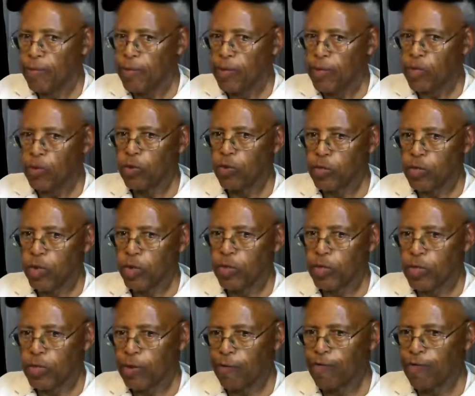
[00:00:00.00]
And to return
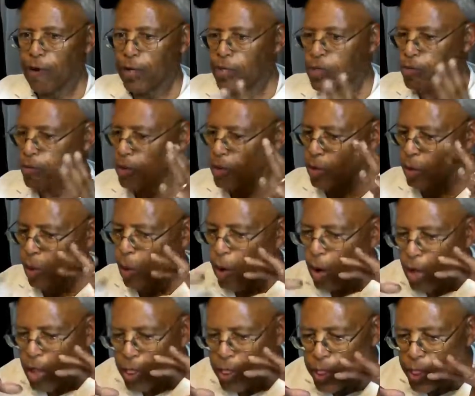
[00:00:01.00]
to the Father's put
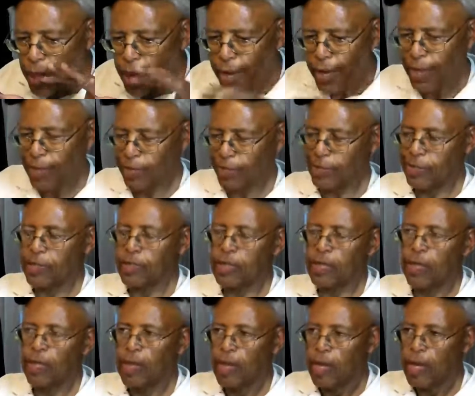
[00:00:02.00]
all things
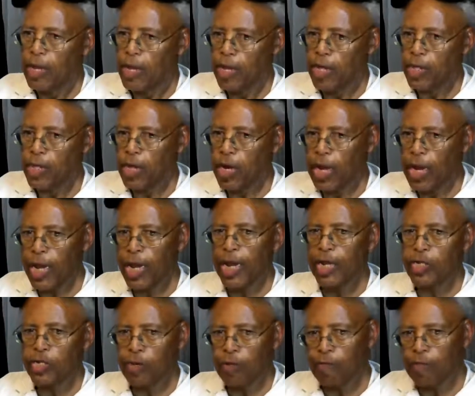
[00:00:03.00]
into the
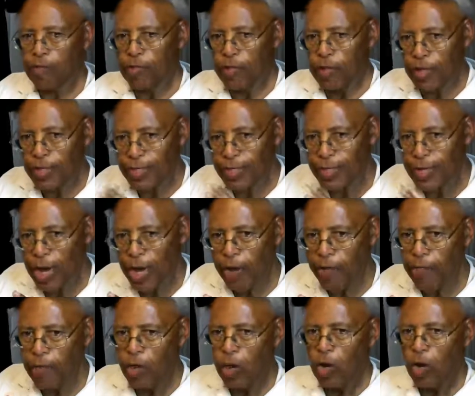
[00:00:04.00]
hands of the
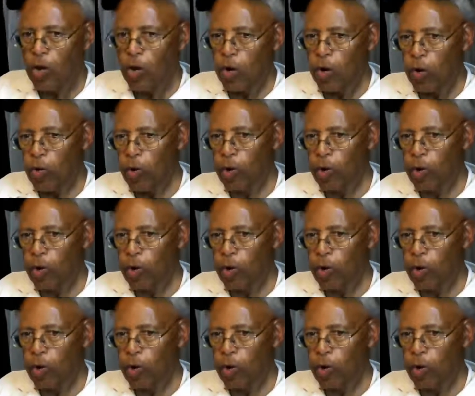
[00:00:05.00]
Son who